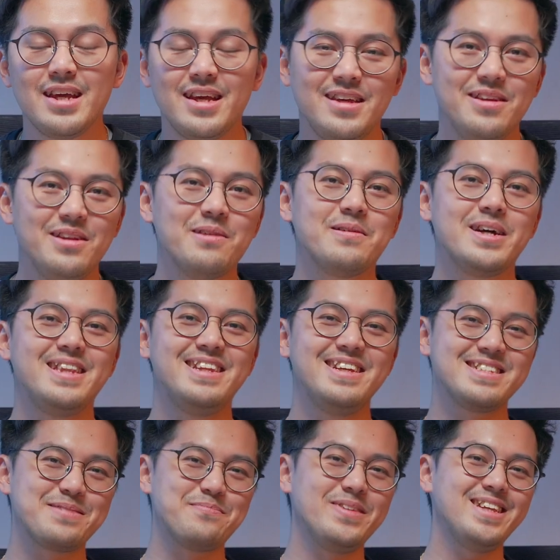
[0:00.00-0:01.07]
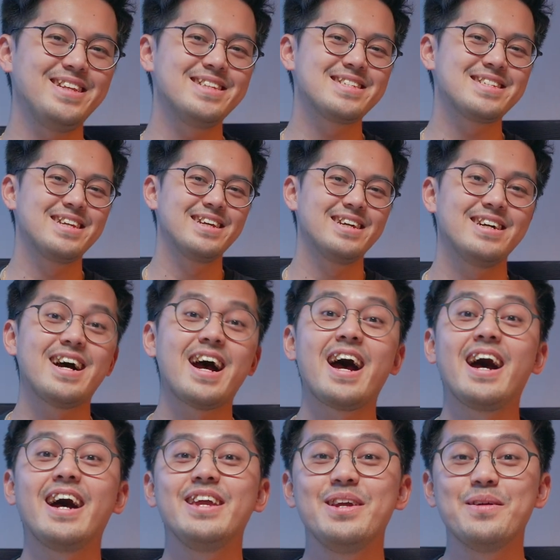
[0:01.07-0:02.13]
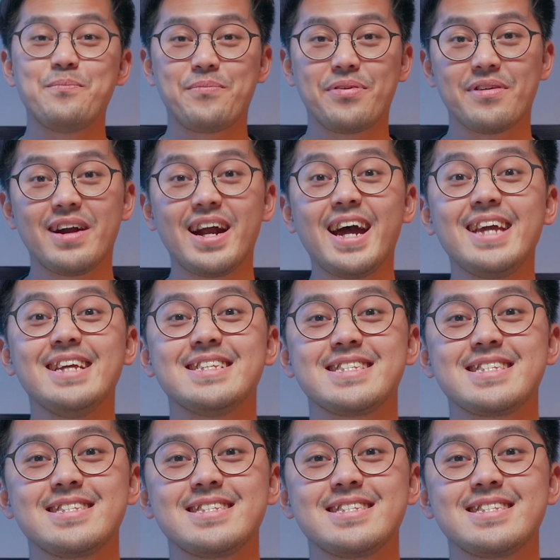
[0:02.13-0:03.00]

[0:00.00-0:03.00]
You know what this means? A higher price